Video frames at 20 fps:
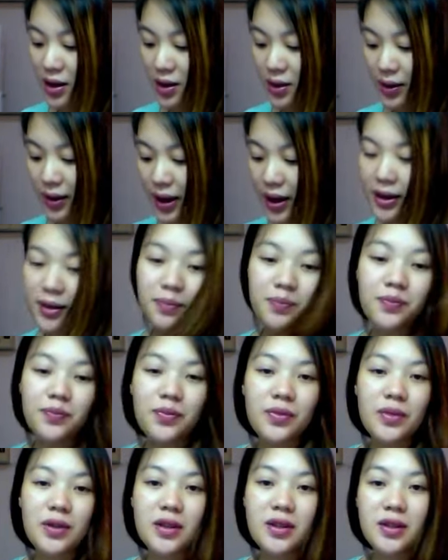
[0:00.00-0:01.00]
Okay,
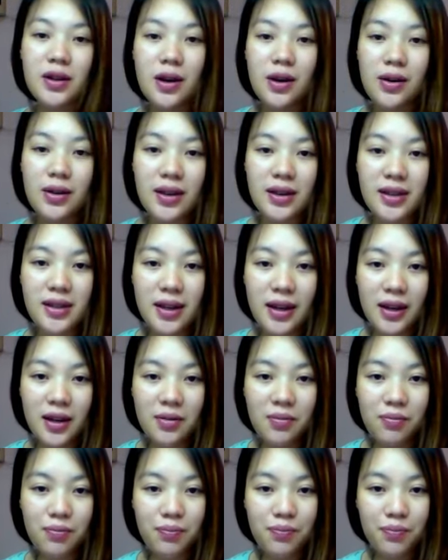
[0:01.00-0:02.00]
so the
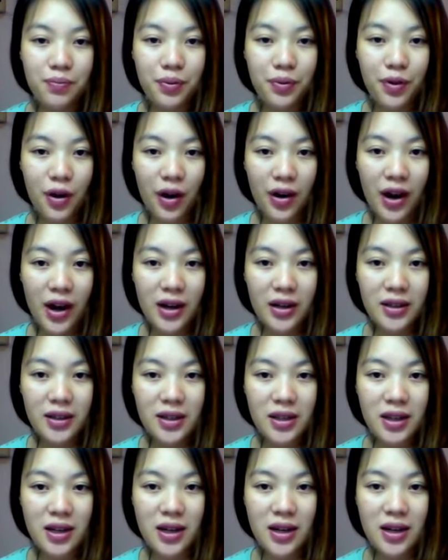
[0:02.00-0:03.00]
second
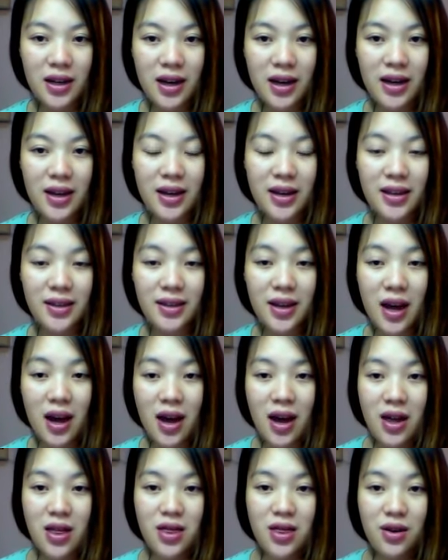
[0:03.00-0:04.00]
product is
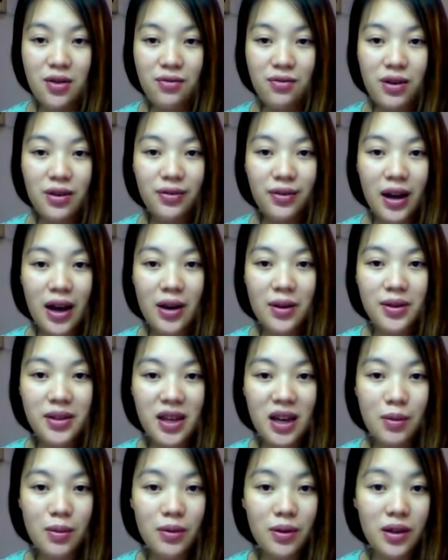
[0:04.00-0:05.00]
the RiveCowe
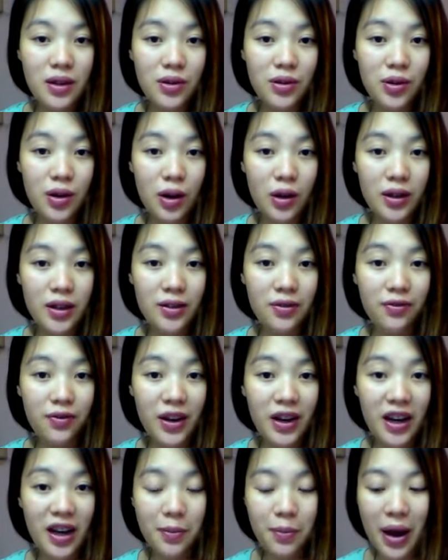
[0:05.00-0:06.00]
Sebum Control
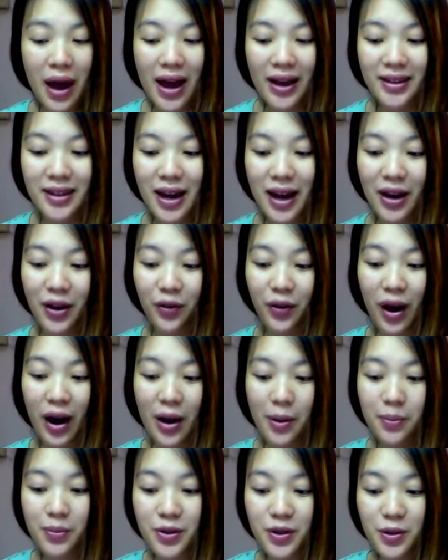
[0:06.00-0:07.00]
Convenient Pack 8
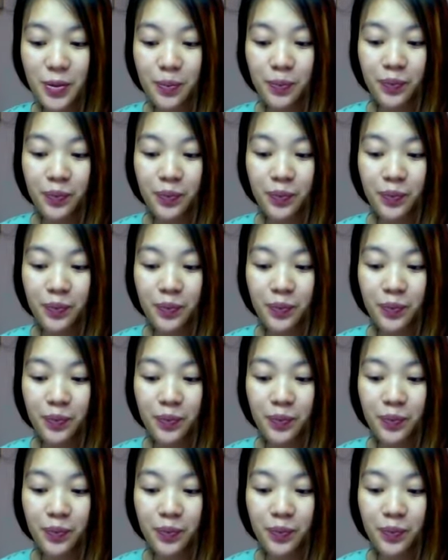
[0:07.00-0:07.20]
grams.